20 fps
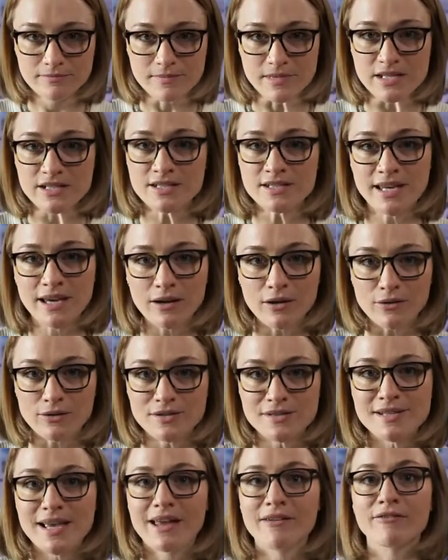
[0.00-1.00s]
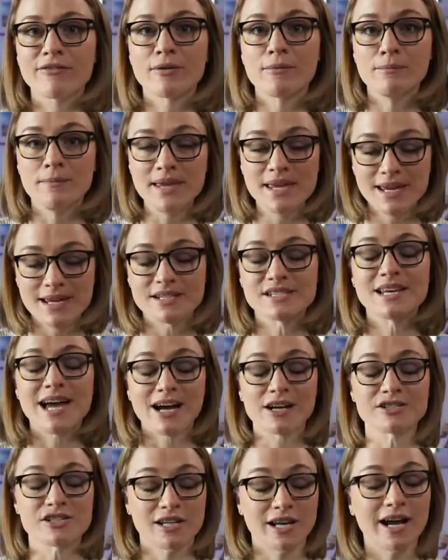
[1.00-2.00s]
skills. And for me to
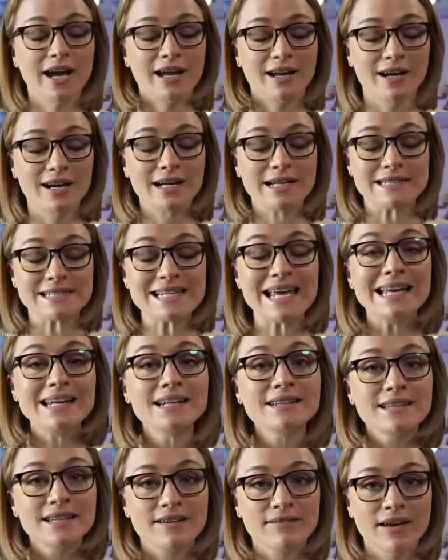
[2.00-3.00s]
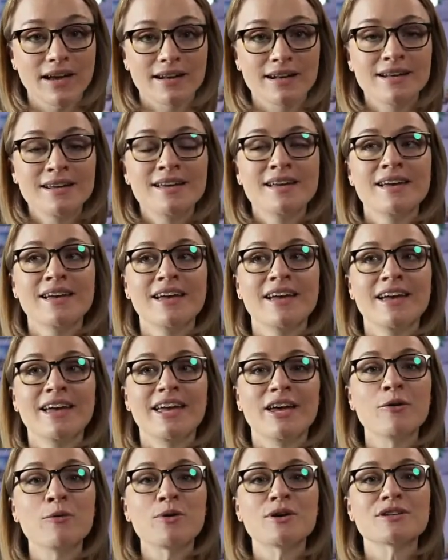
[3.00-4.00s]
actually, I attended the event.
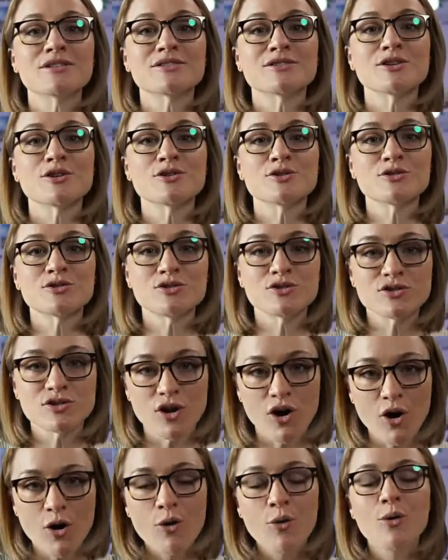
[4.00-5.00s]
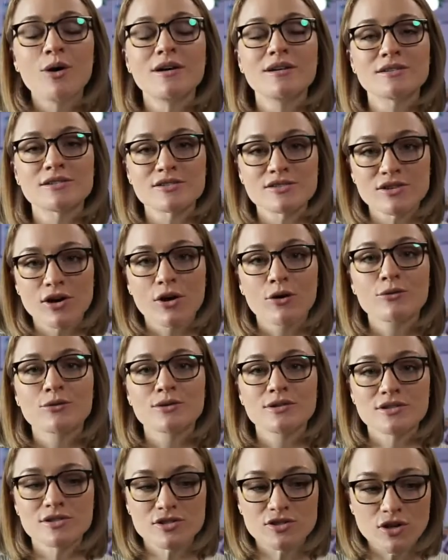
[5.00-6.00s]
It was so
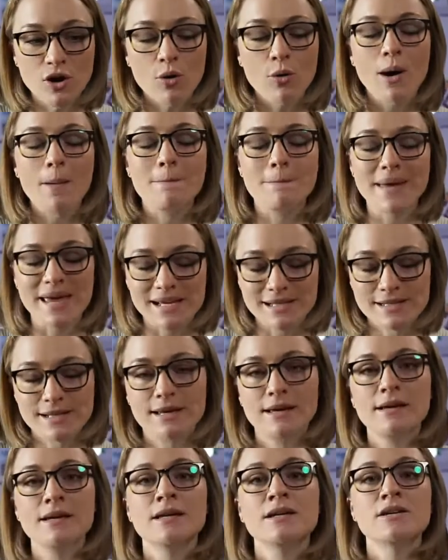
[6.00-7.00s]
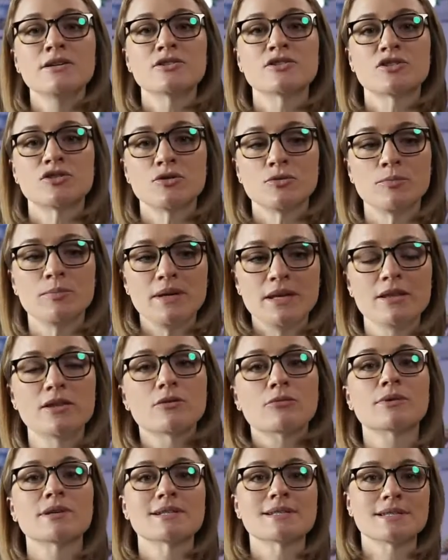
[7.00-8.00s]
amazing to be
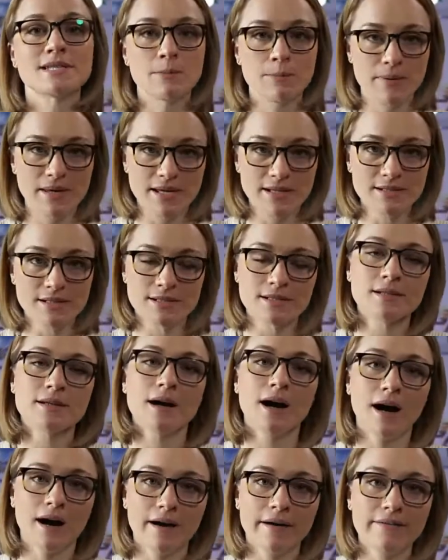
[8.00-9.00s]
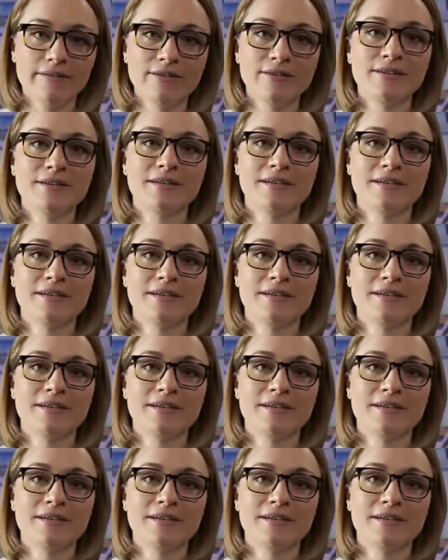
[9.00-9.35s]
the recipient of